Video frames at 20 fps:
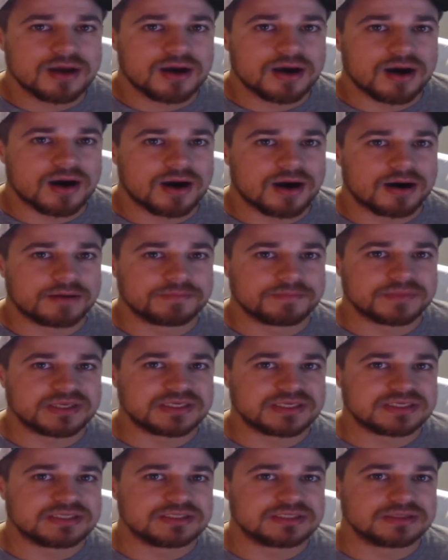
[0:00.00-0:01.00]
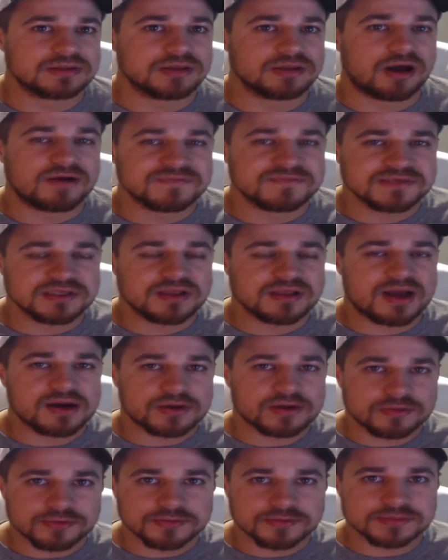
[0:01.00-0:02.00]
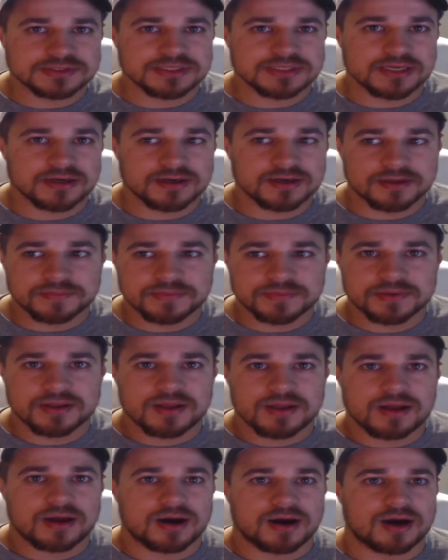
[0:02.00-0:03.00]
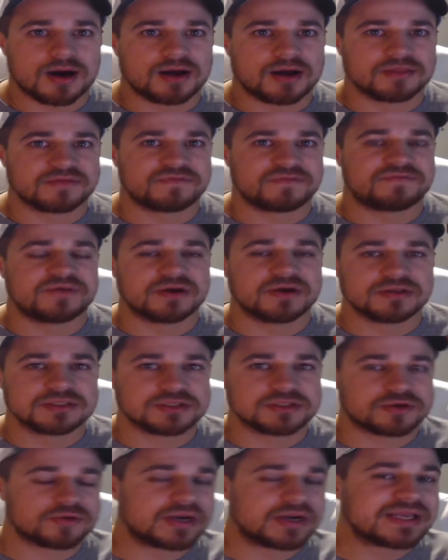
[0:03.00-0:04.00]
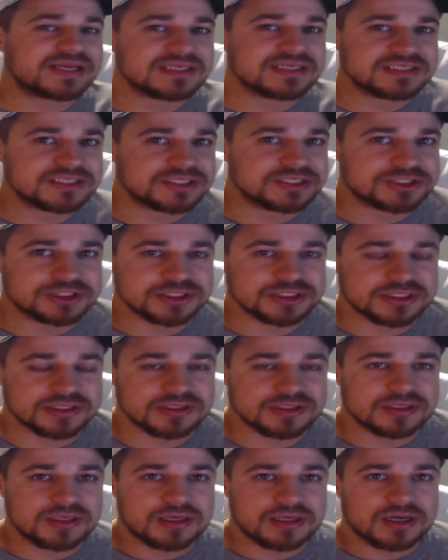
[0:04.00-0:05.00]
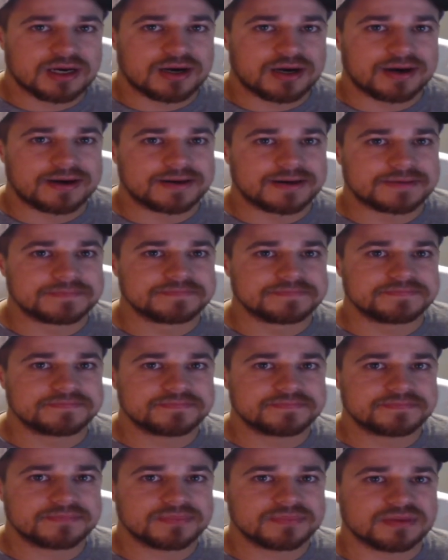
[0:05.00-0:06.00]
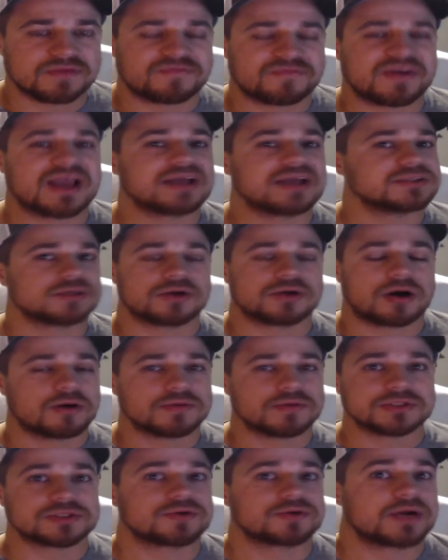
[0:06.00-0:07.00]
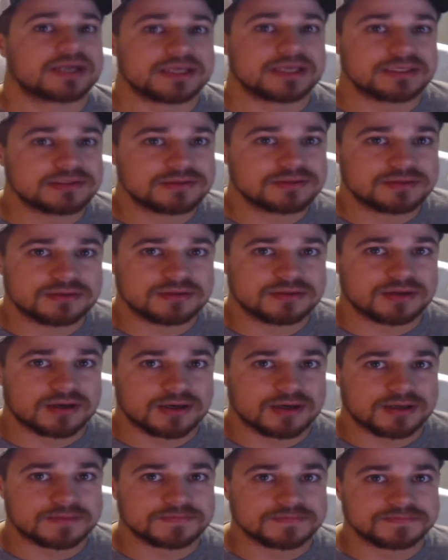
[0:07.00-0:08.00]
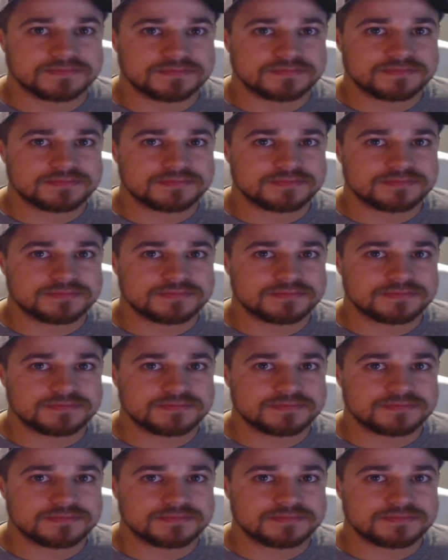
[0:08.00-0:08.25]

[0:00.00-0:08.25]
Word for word: Um, he loves the locker room setup. Uh, the field is a great condition. Um, the fans are always great. Um,